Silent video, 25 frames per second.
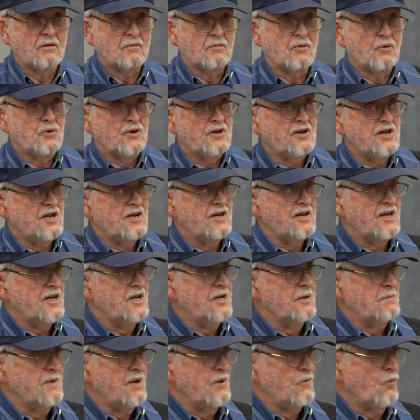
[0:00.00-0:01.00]
We didn't
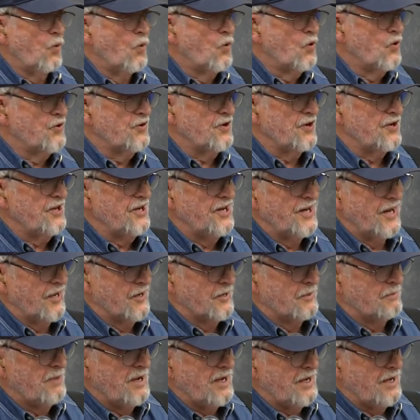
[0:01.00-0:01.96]
need to be warned to get out of